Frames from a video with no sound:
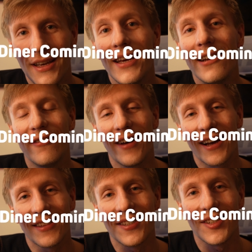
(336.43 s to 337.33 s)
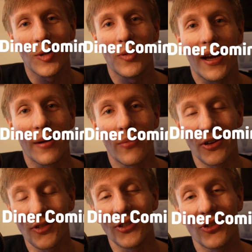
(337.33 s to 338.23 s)
In fact, this is something I
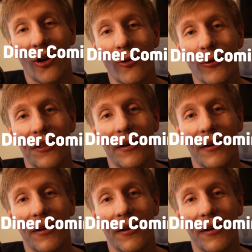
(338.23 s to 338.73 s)
personally struggle with.